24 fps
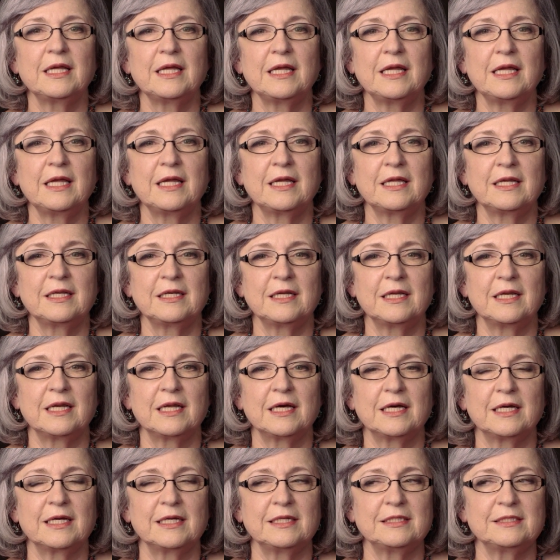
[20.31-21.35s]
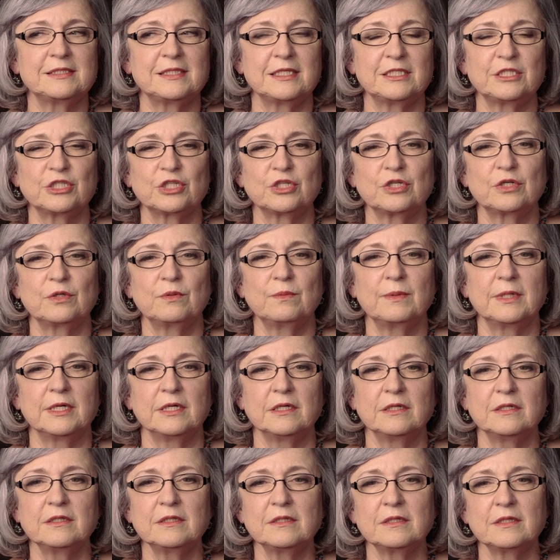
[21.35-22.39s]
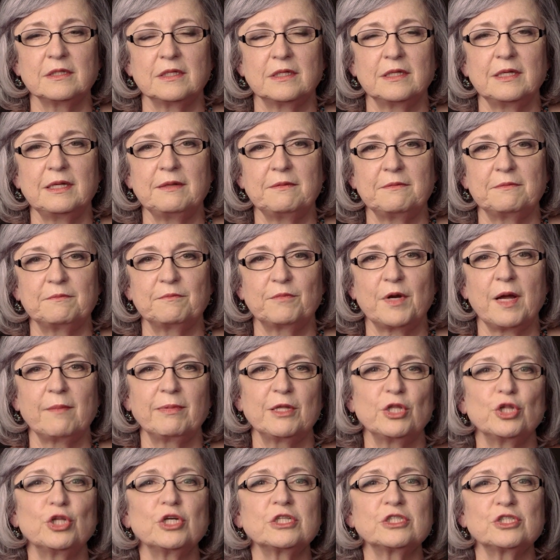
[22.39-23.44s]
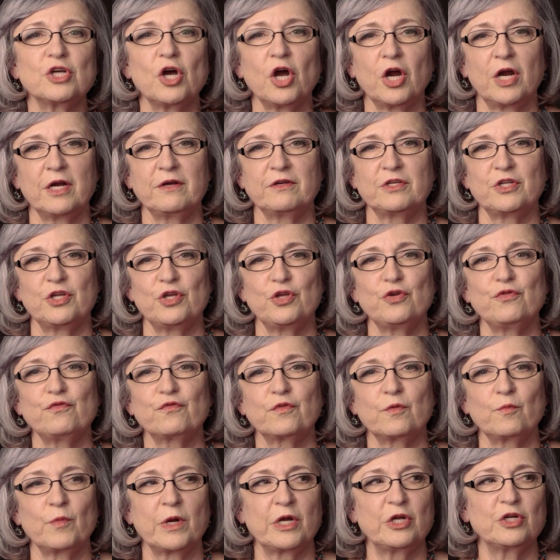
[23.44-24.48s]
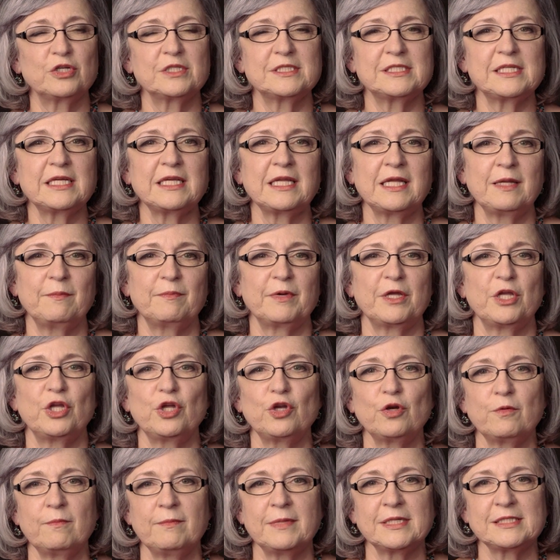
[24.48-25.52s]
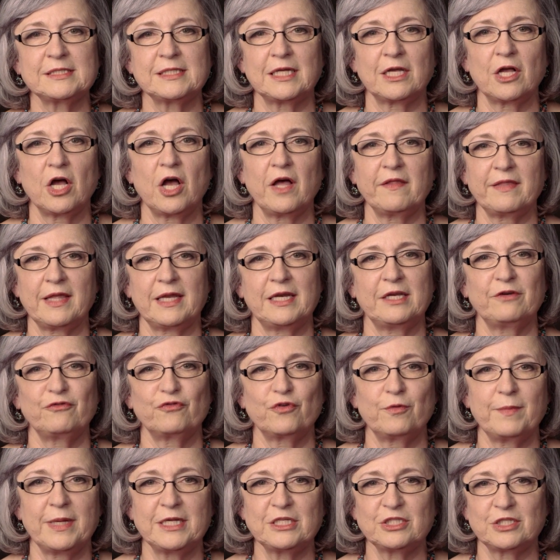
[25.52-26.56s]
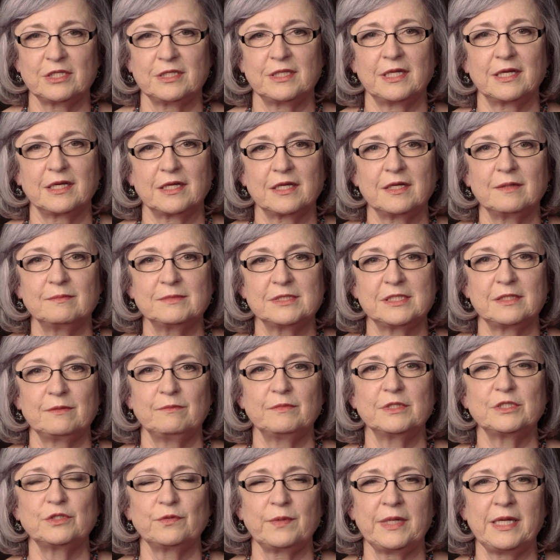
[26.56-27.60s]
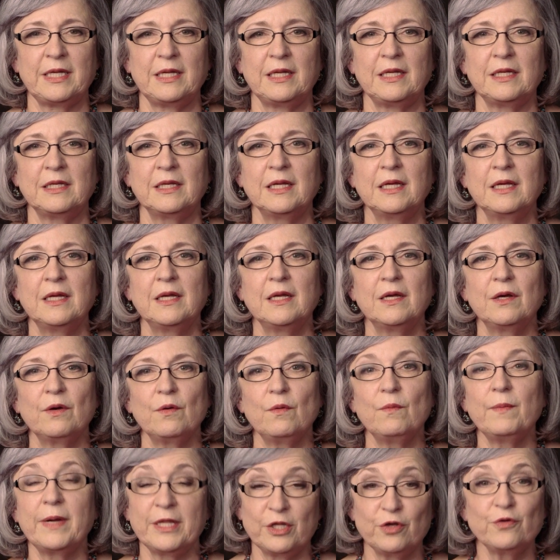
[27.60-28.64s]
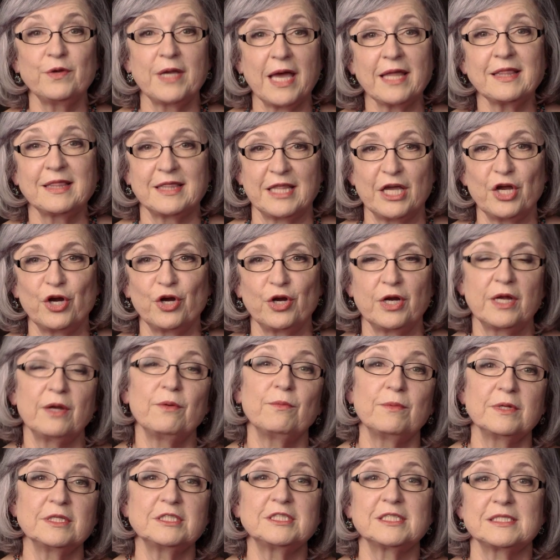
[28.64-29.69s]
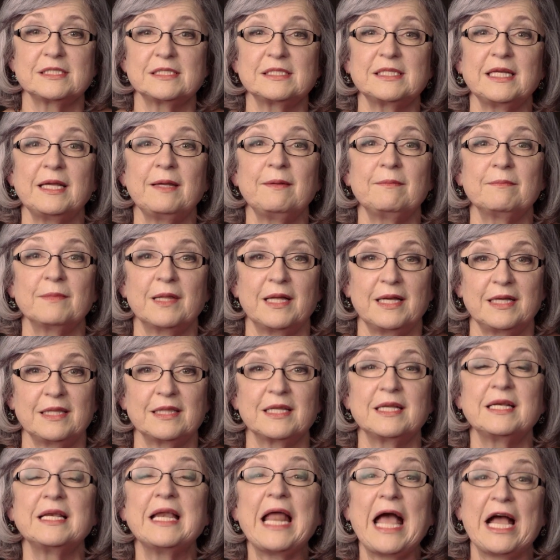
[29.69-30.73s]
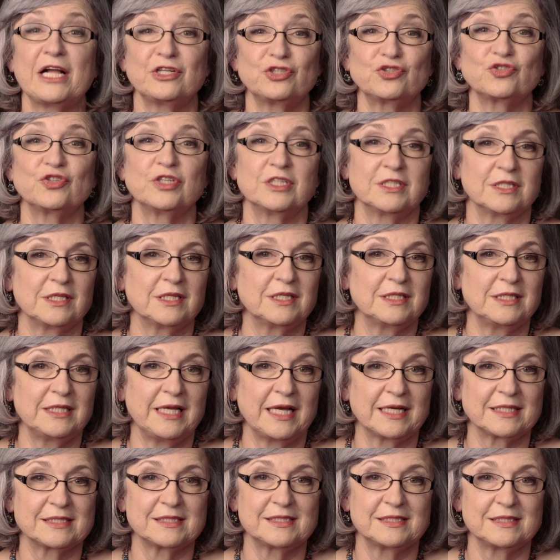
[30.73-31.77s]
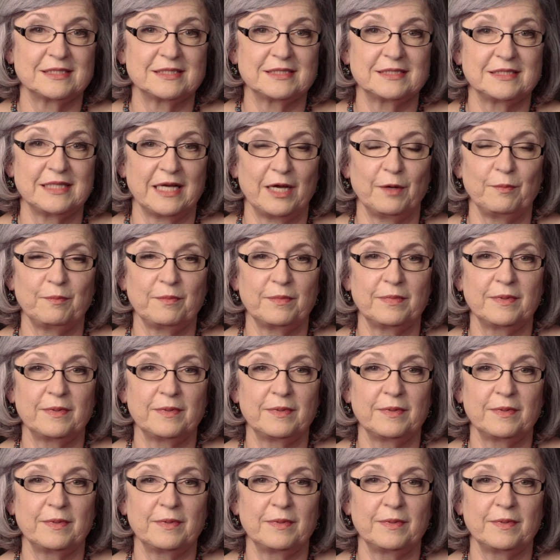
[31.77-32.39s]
And I said to her, well, it probably looks hard to you from where you're sitting, but you're missing all that information that comes in between. When you get there, it will just seem like the natural next step.